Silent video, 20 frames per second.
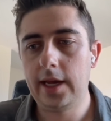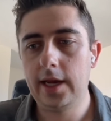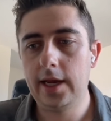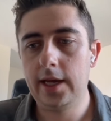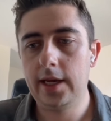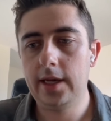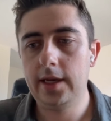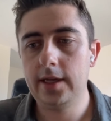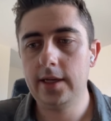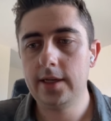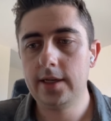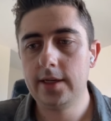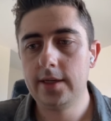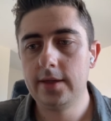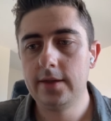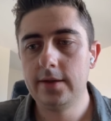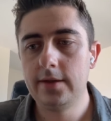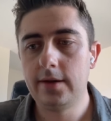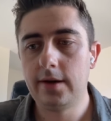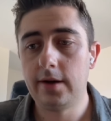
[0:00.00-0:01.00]
a
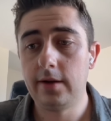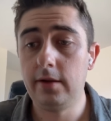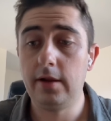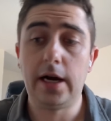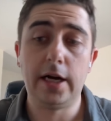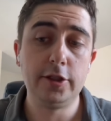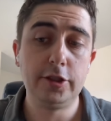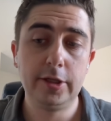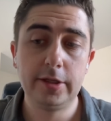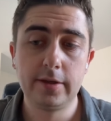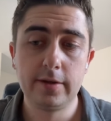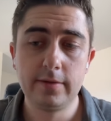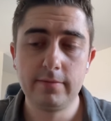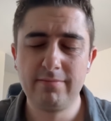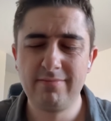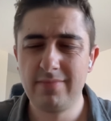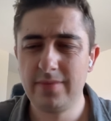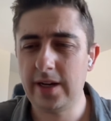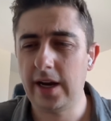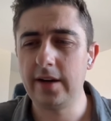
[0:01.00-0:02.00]
logic,
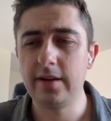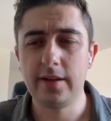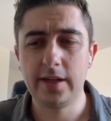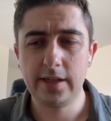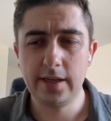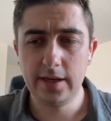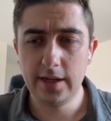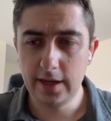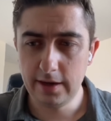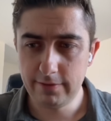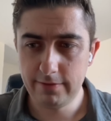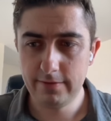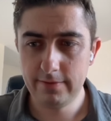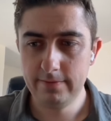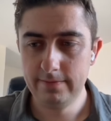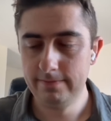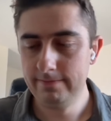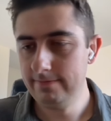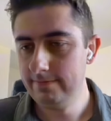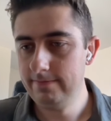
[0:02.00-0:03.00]
kind of like an
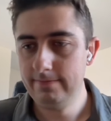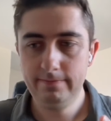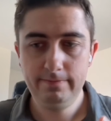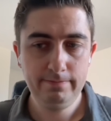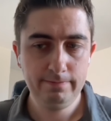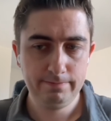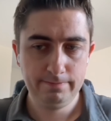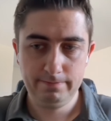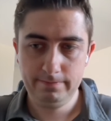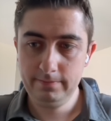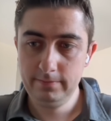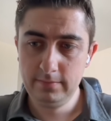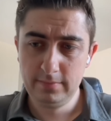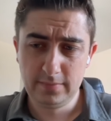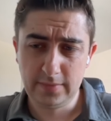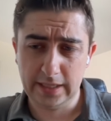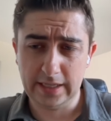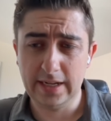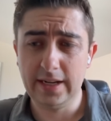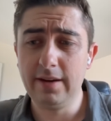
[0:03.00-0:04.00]

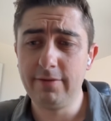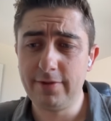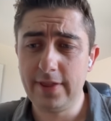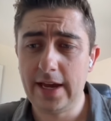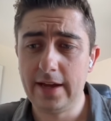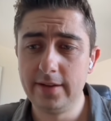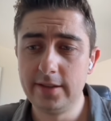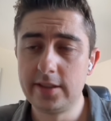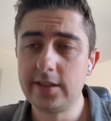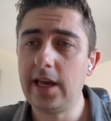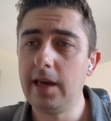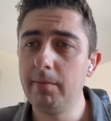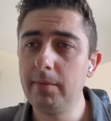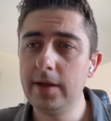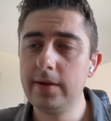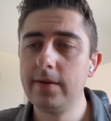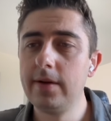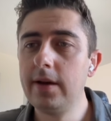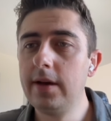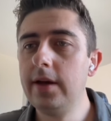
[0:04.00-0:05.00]
if then
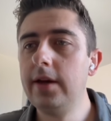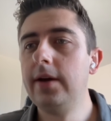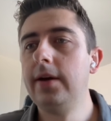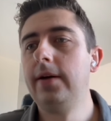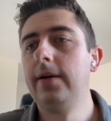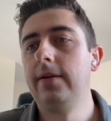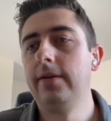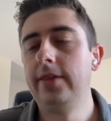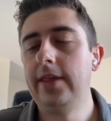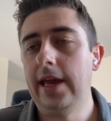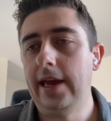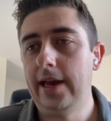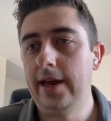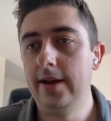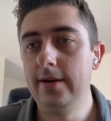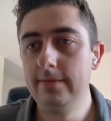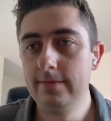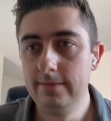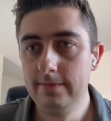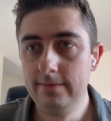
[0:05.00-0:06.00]
statement
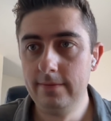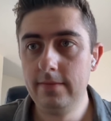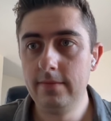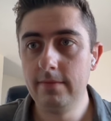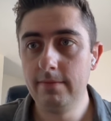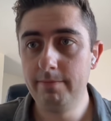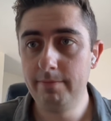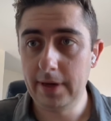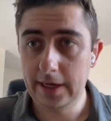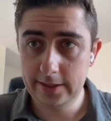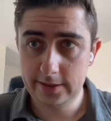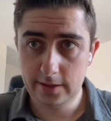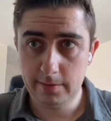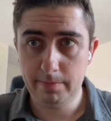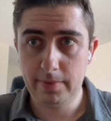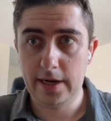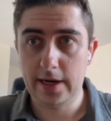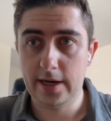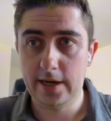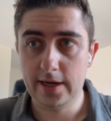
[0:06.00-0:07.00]
that based
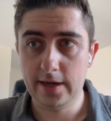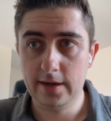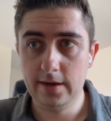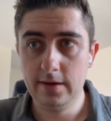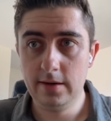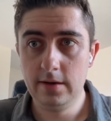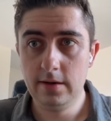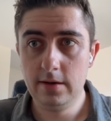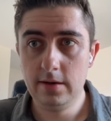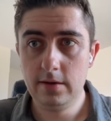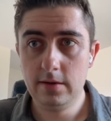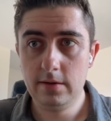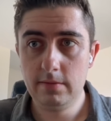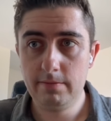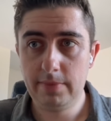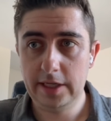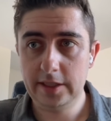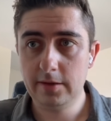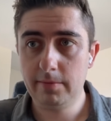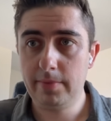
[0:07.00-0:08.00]
upon
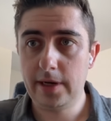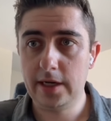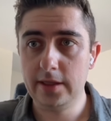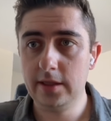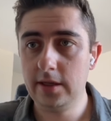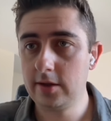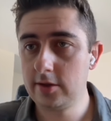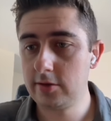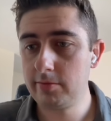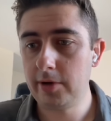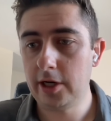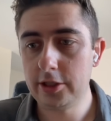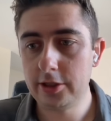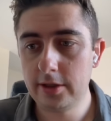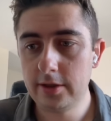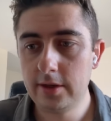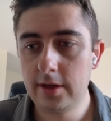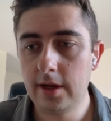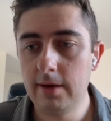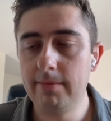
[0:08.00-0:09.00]
the
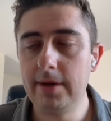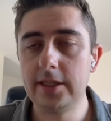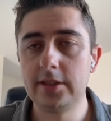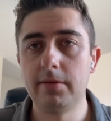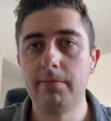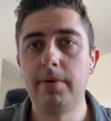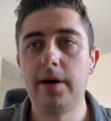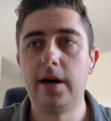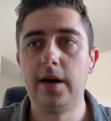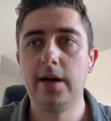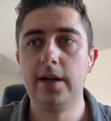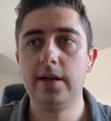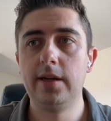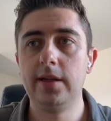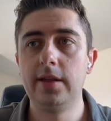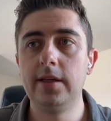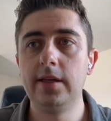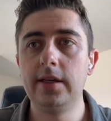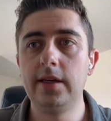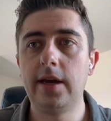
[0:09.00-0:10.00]
expression and based
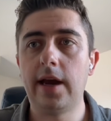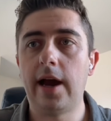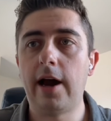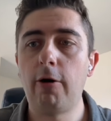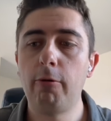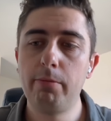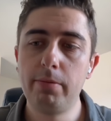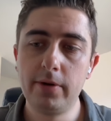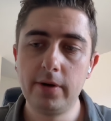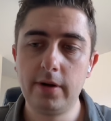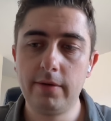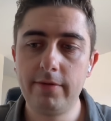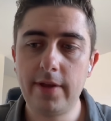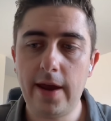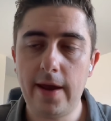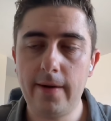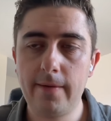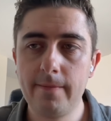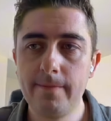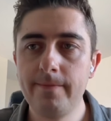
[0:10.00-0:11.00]
upon the output of
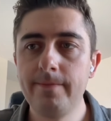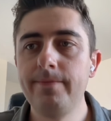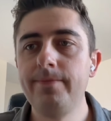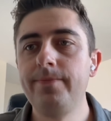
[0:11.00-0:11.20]
that,